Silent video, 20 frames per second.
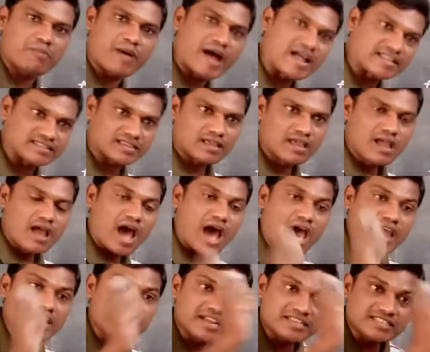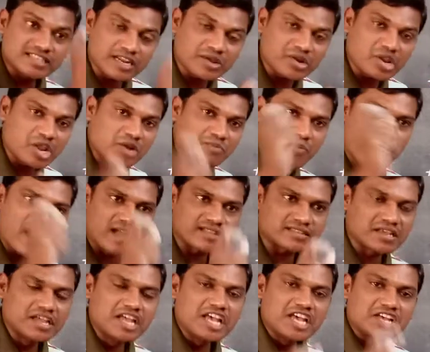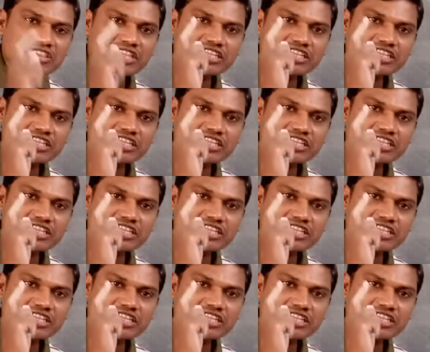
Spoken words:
path or in a circular path,